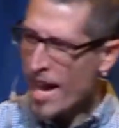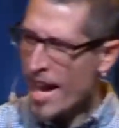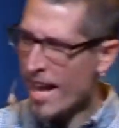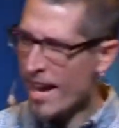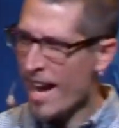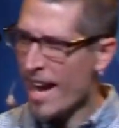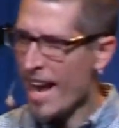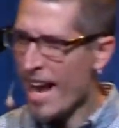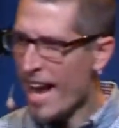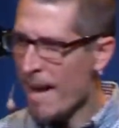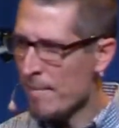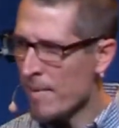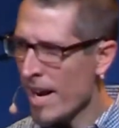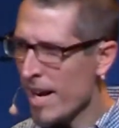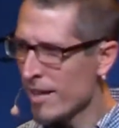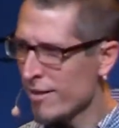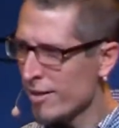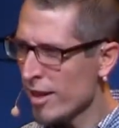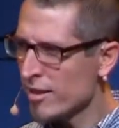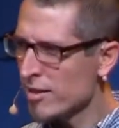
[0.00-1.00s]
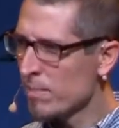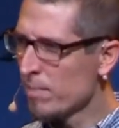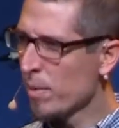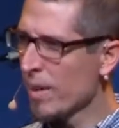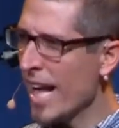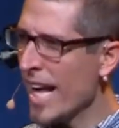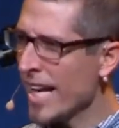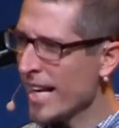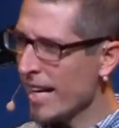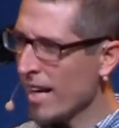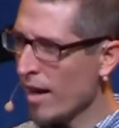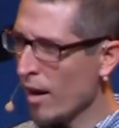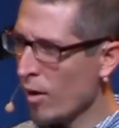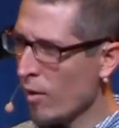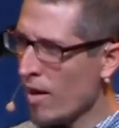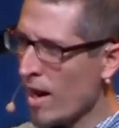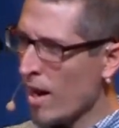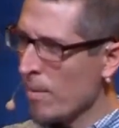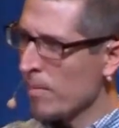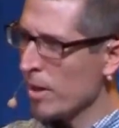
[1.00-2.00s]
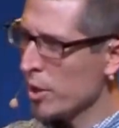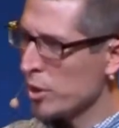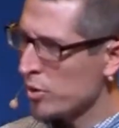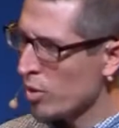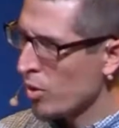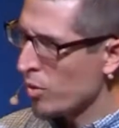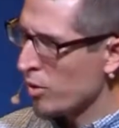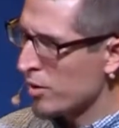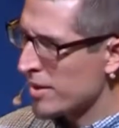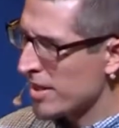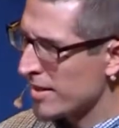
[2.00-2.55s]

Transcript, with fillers: and I had my son's blanket around my shoulders